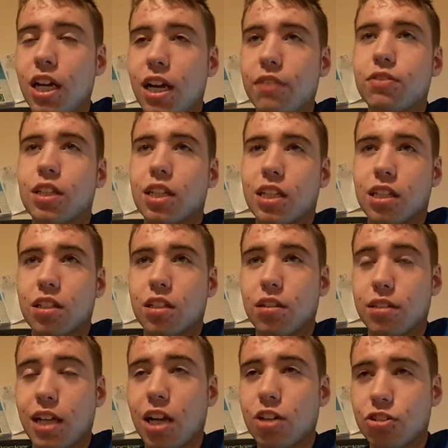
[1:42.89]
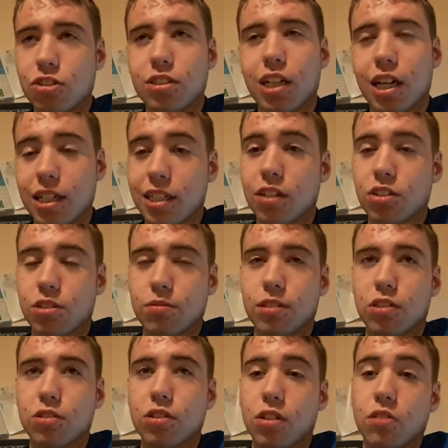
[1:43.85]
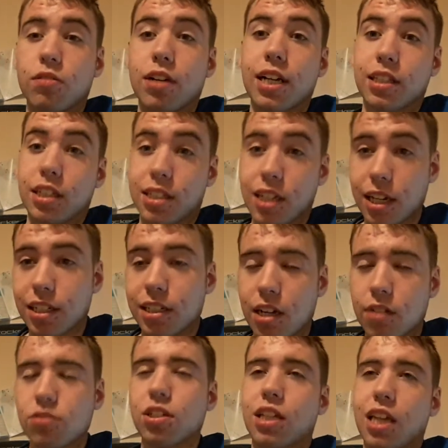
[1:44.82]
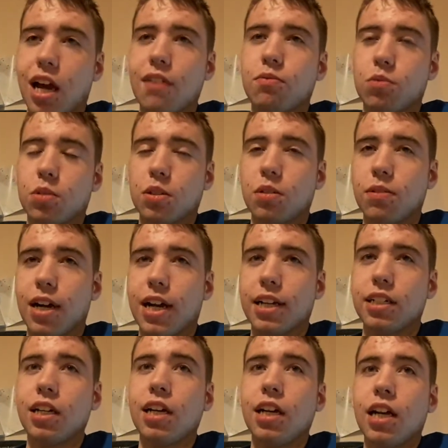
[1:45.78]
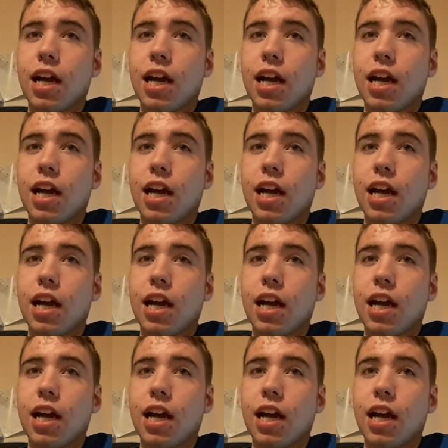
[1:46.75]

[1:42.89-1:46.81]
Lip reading: If the National Tidy Towns weren't going to go ahead, the Tidy Towns in Cavan would go ahead,